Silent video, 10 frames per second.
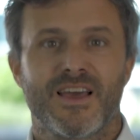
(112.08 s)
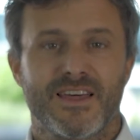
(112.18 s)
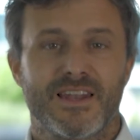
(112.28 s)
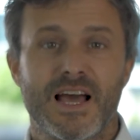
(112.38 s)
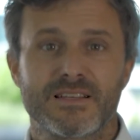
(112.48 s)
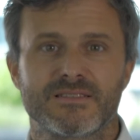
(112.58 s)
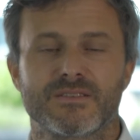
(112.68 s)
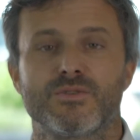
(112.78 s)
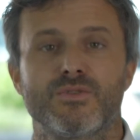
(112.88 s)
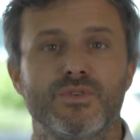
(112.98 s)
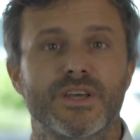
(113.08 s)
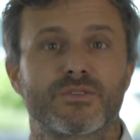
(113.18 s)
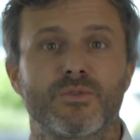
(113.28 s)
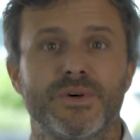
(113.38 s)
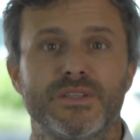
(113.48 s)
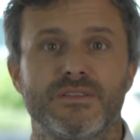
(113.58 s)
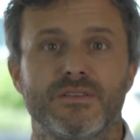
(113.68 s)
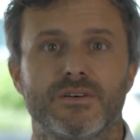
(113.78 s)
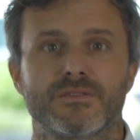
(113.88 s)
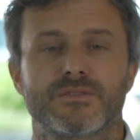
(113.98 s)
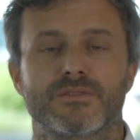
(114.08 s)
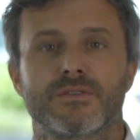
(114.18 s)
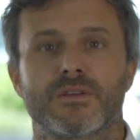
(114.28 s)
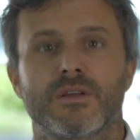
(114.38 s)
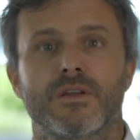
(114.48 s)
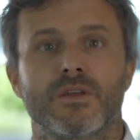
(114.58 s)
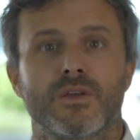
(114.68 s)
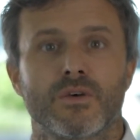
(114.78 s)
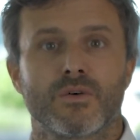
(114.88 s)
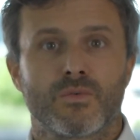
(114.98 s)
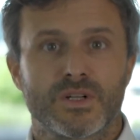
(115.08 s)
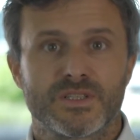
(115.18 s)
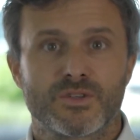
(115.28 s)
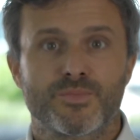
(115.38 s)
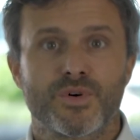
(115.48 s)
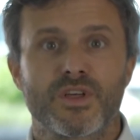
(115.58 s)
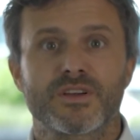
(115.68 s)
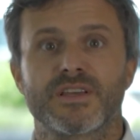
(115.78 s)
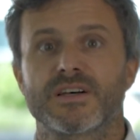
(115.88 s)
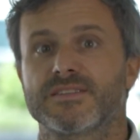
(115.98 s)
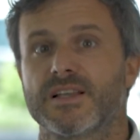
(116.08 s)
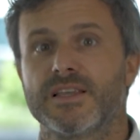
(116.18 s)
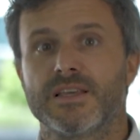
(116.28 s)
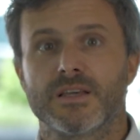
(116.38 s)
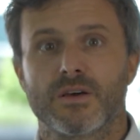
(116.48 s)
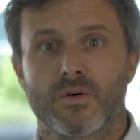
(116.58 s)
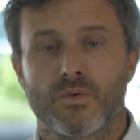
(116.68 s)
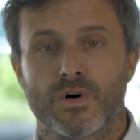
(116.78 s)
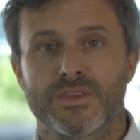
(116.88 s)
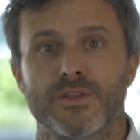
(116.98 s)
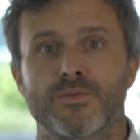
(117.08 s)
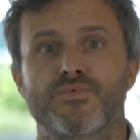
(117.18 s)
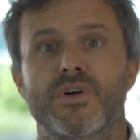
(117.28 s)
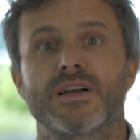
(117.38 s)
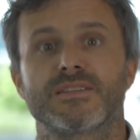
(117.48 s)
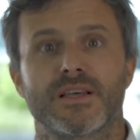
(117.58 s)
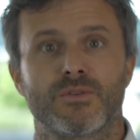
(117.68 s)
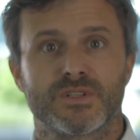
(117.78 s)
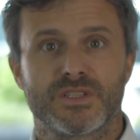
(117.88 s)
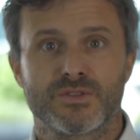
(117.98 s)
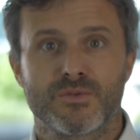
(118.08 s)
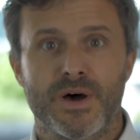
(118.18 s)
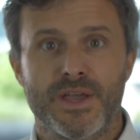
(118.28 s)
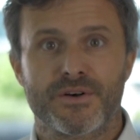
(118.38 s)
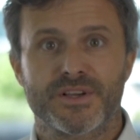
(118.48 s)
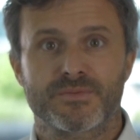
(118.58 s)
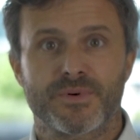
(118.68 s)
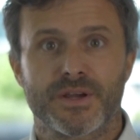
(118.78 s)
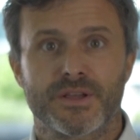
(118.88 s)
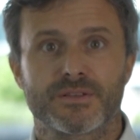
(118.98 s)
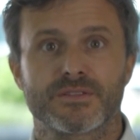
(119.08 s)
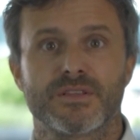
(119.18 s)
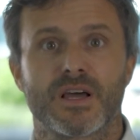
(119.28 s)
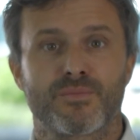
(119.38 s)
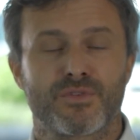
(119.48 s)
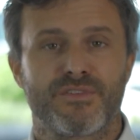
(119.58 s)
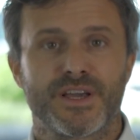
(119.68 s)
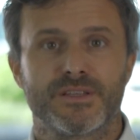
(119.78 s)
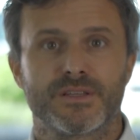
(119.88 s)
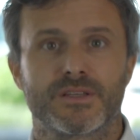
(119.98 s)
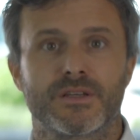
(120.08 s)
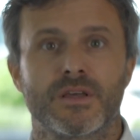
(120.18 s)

And last, you look at competitors. What is the product they are selling? What are the price and what is the buyer experience they are providing?